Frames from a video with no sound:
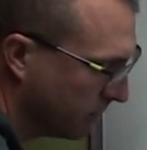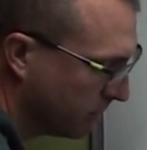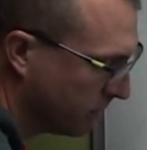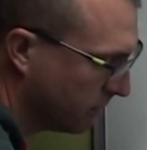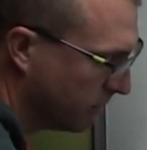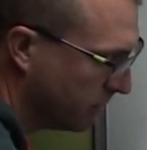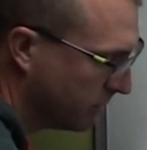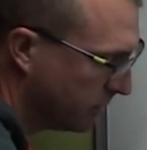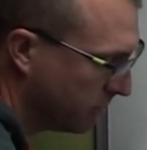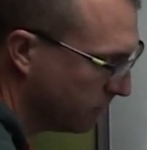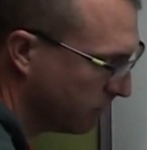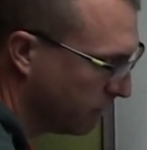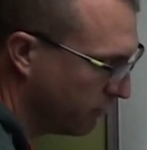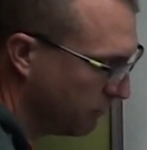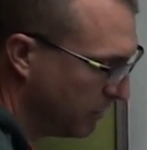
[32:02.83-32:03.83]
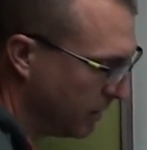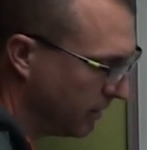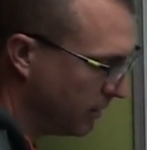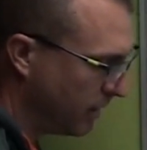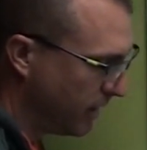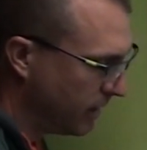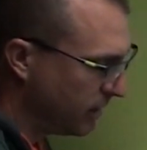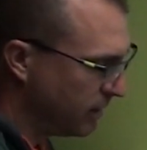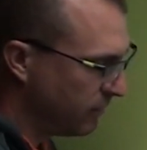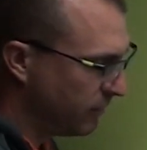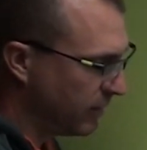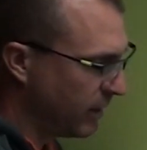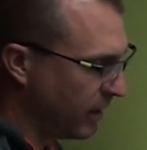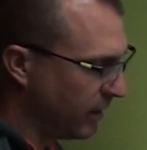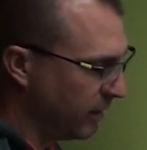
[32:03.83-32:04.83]
So these two give me a negative
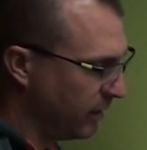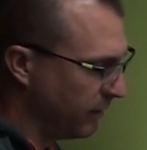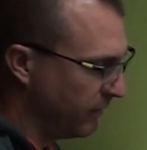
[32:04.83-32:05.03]
k.